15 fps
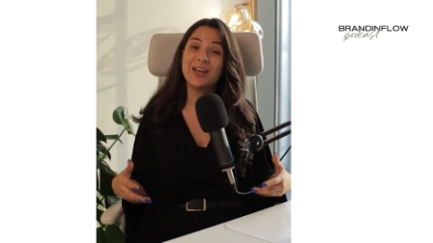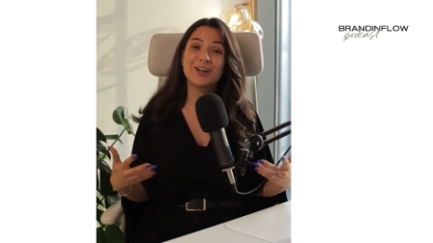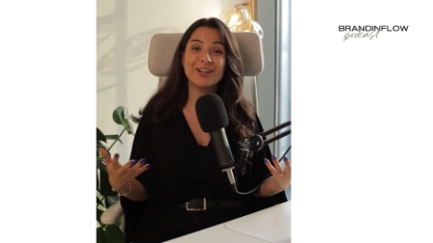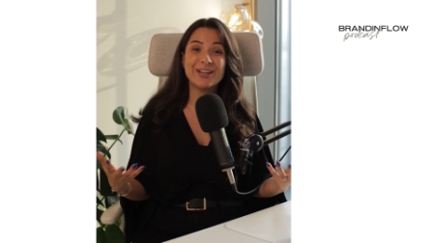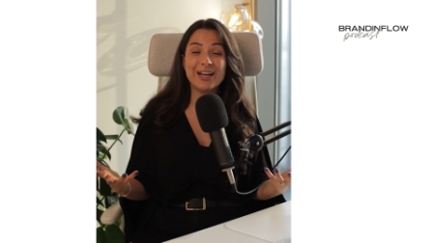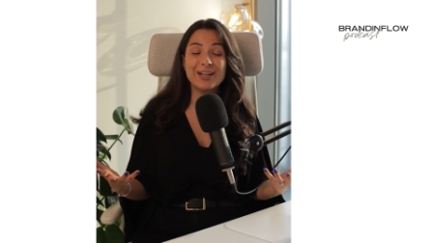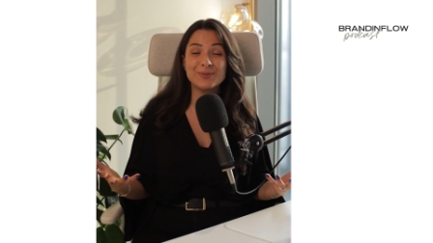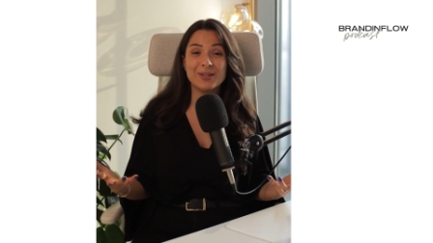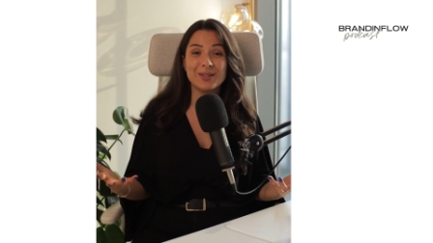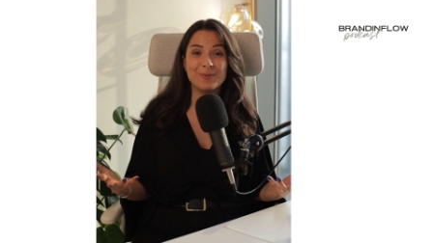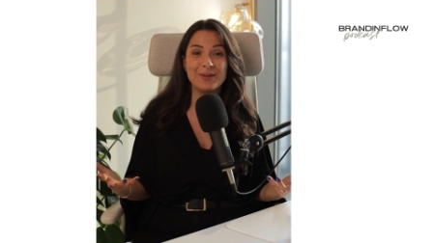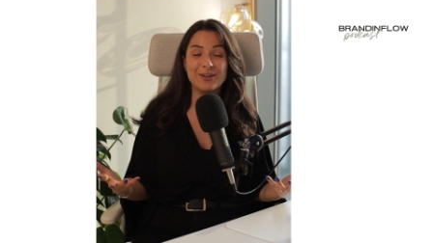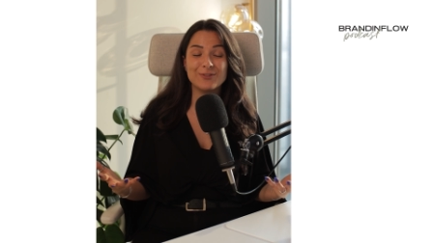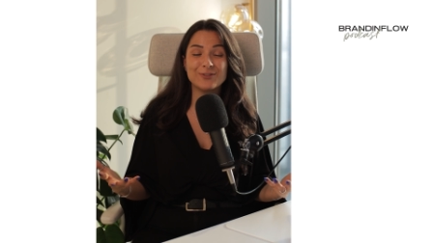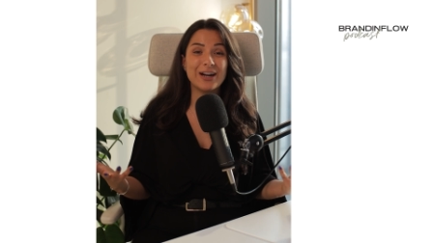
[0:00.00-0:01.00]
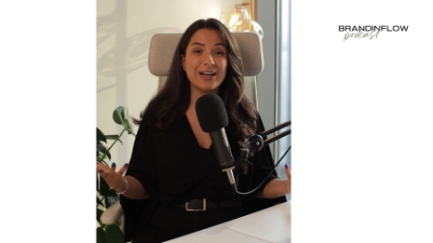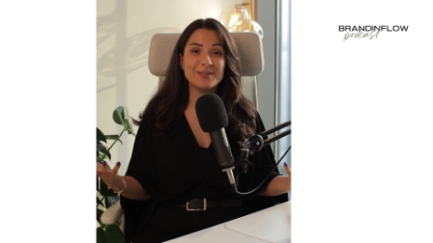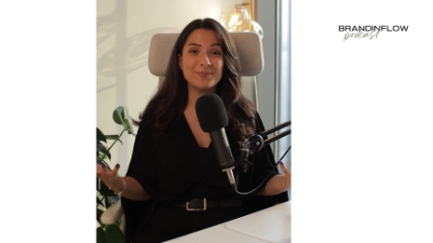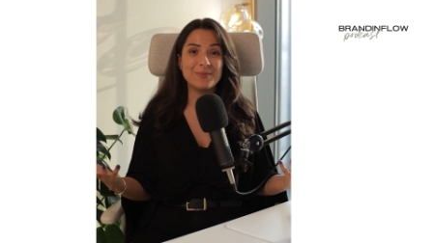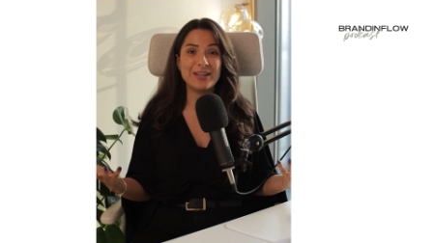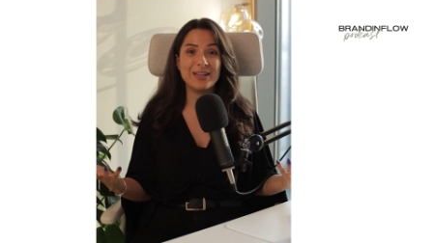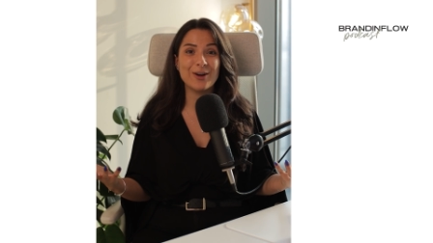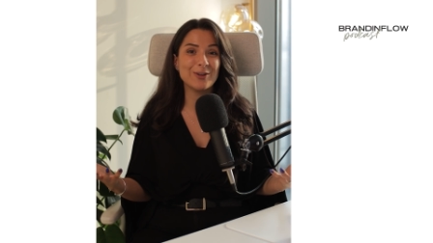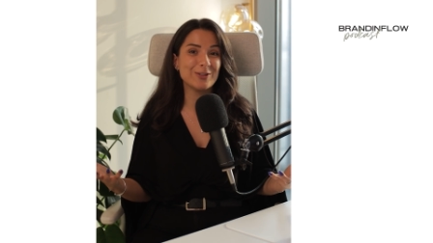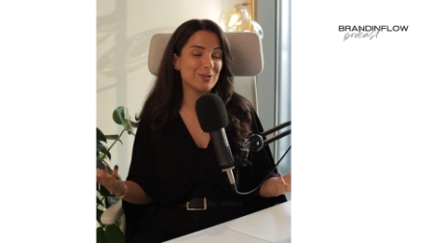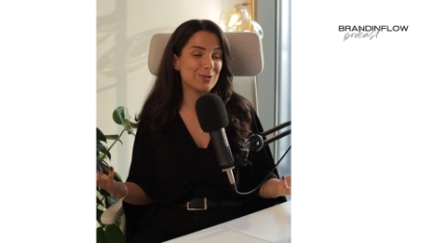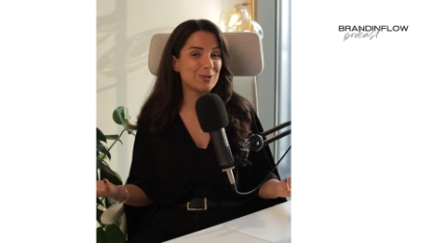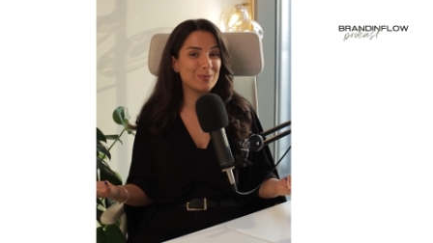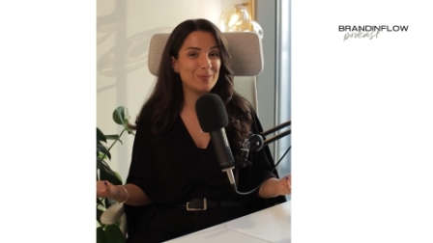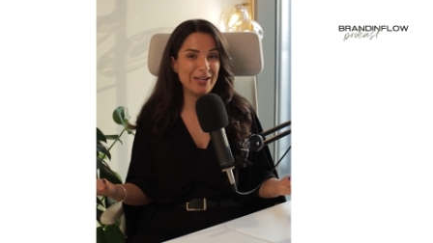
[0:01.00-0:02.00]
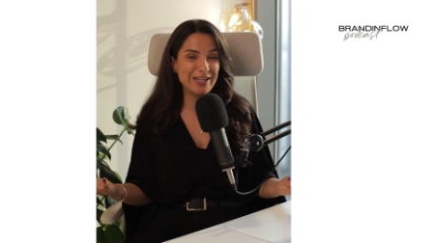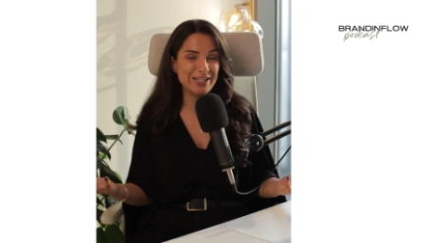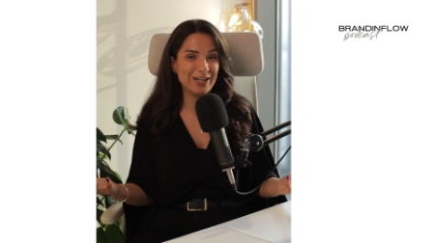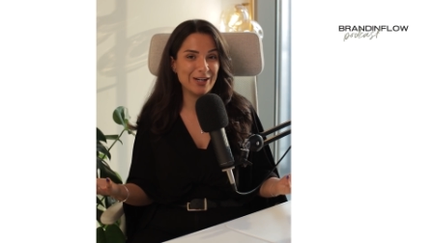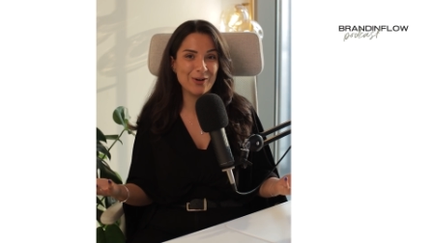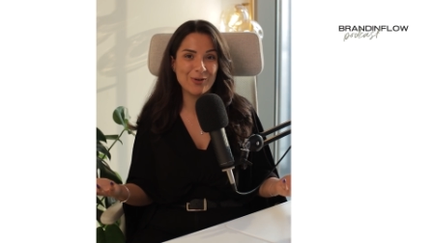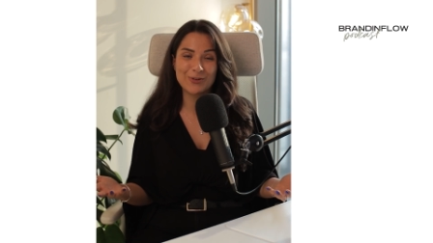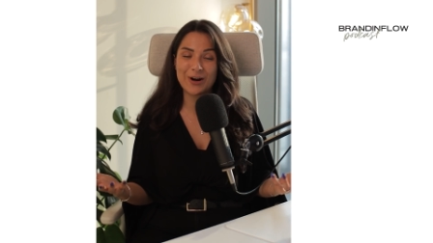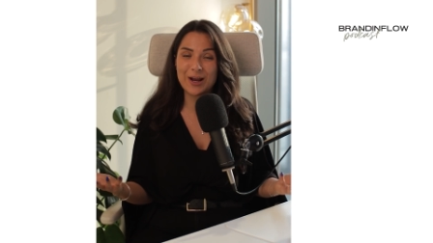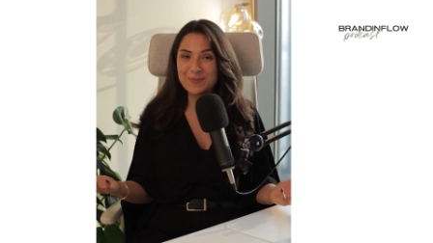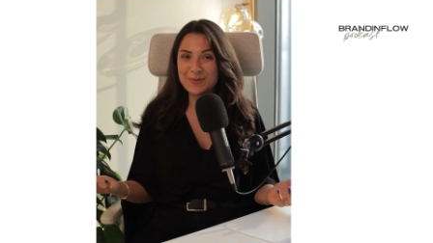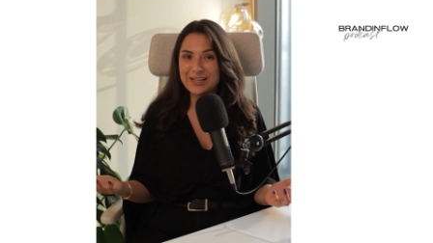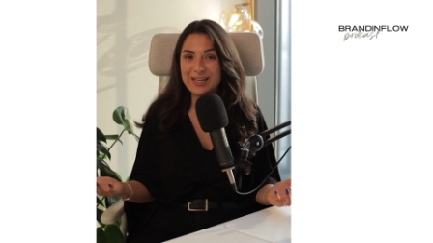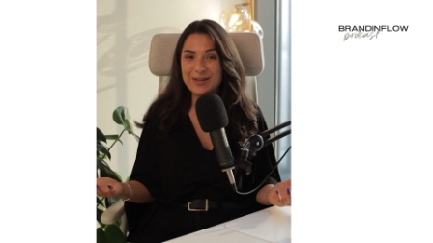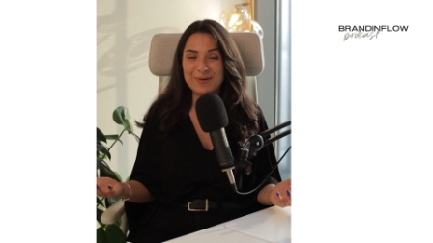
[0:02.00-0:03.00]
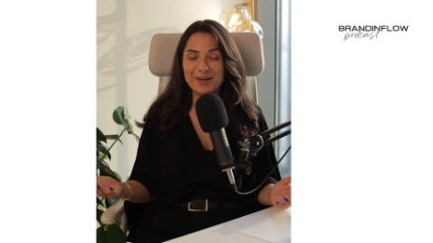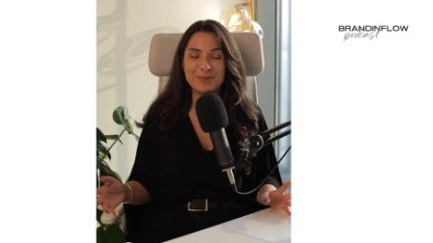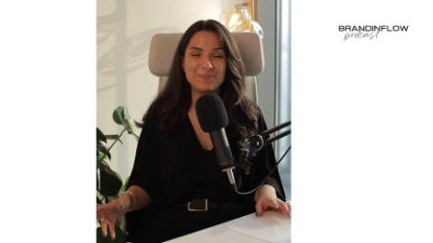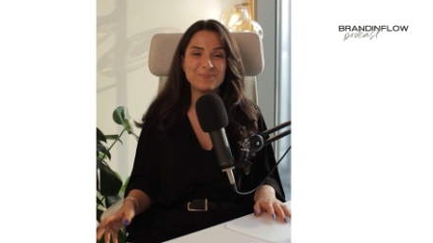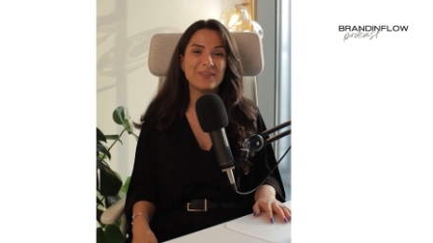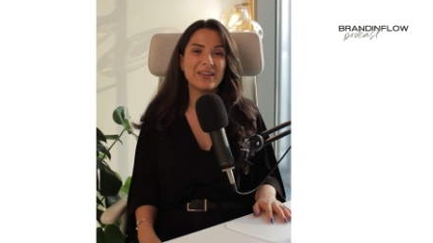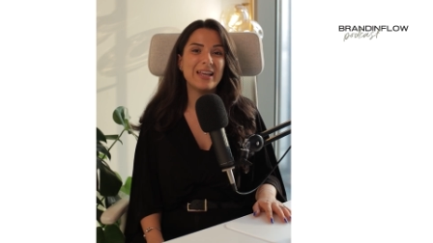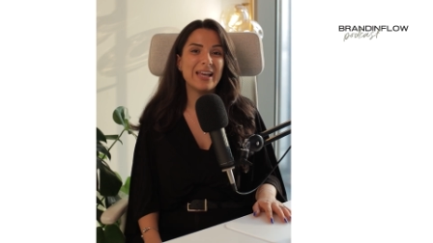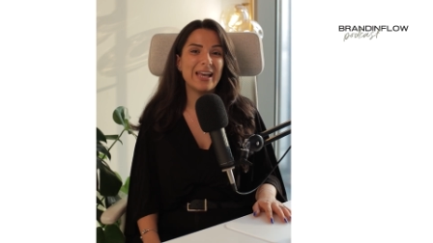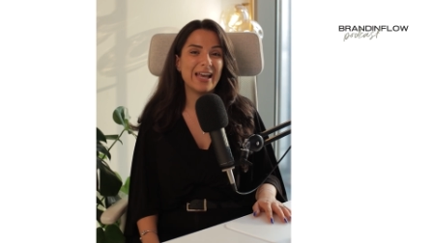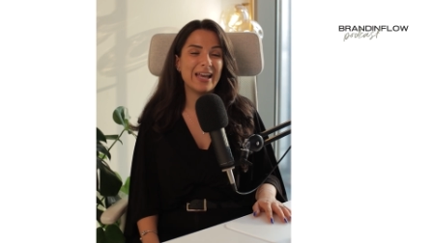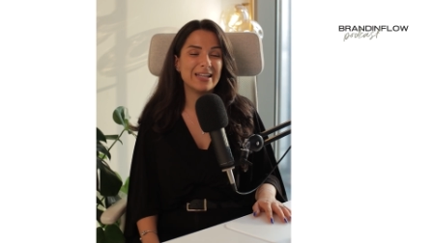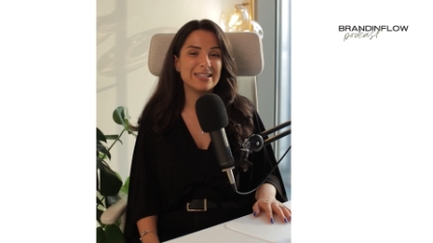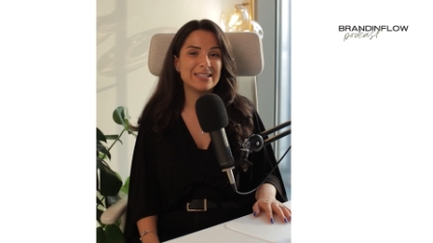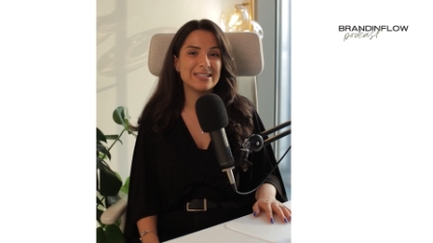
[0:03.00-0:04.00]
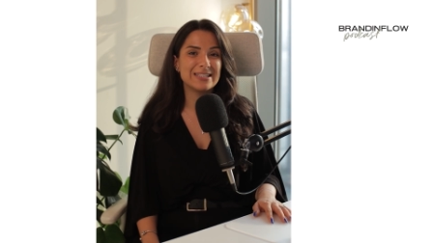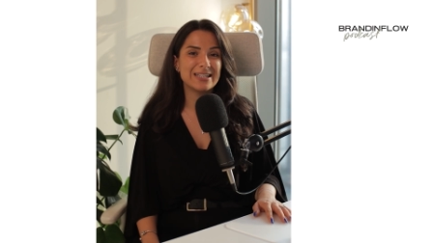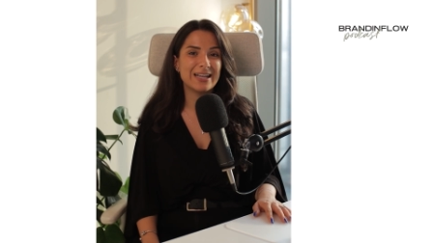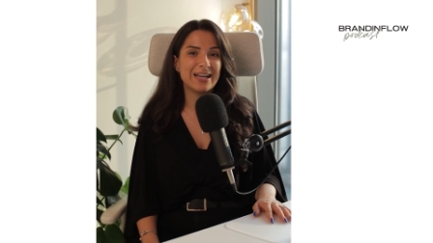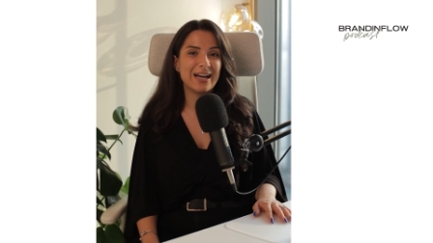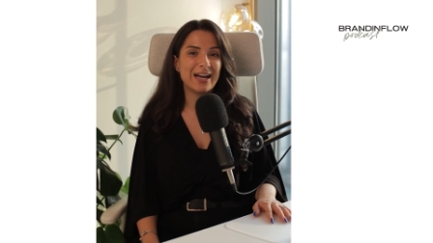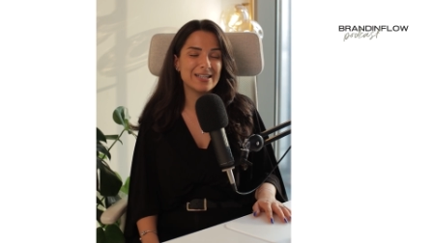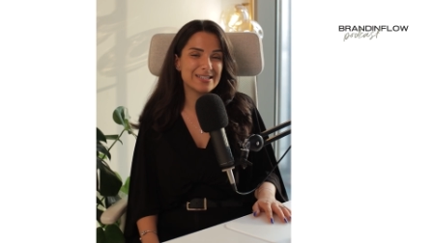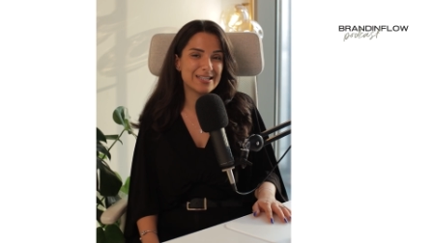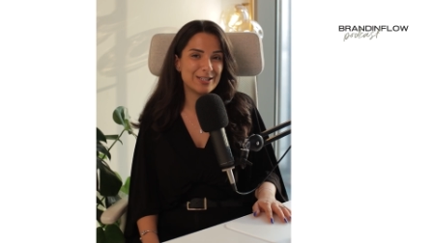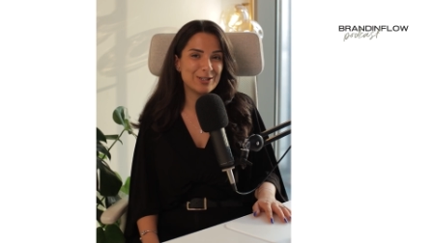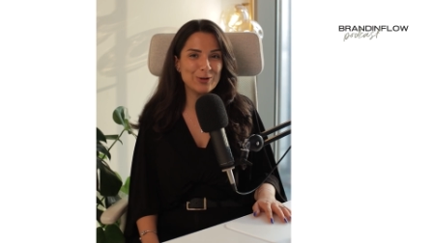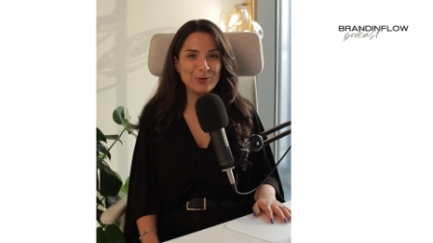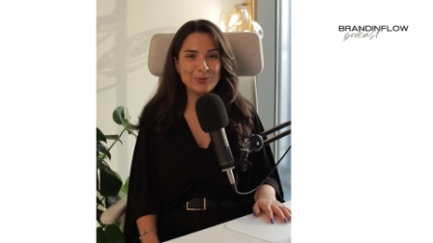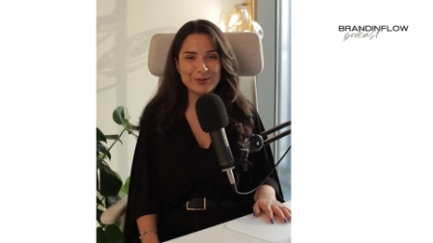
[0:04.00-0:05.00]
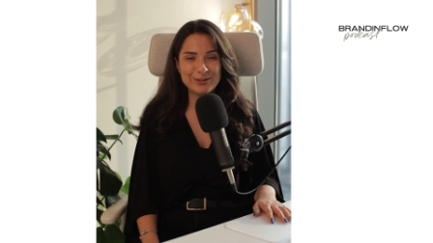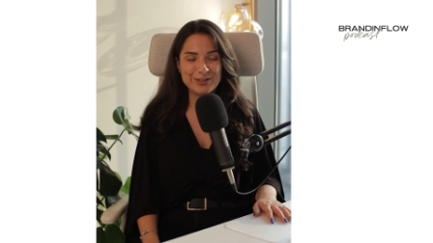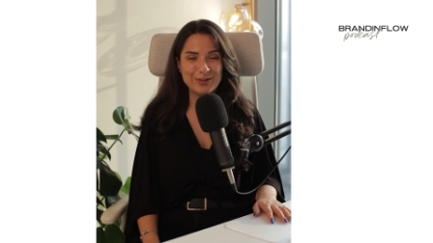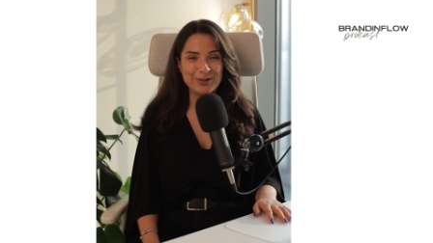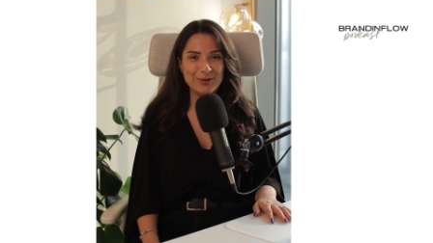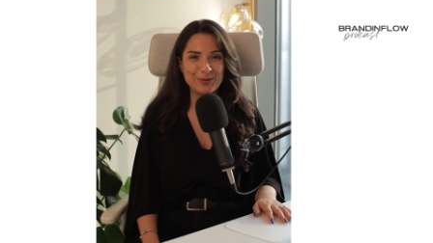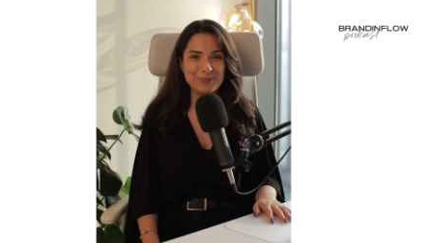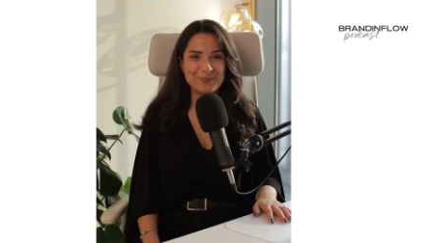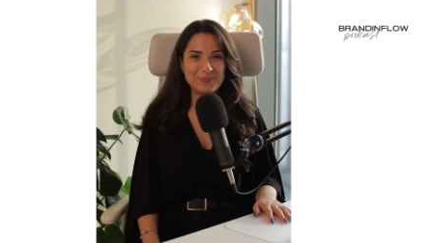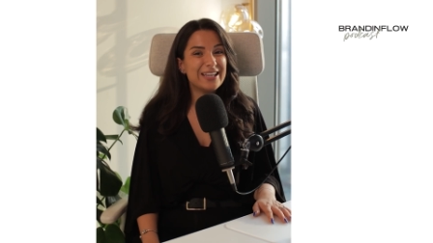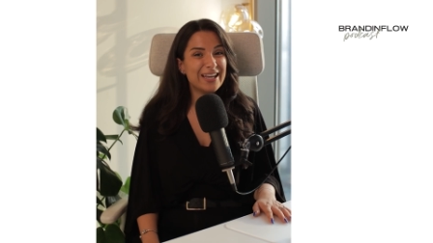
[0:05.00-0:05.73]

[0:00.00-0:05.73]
connect with me, write me on social media or write me an email and I'll send it over to you.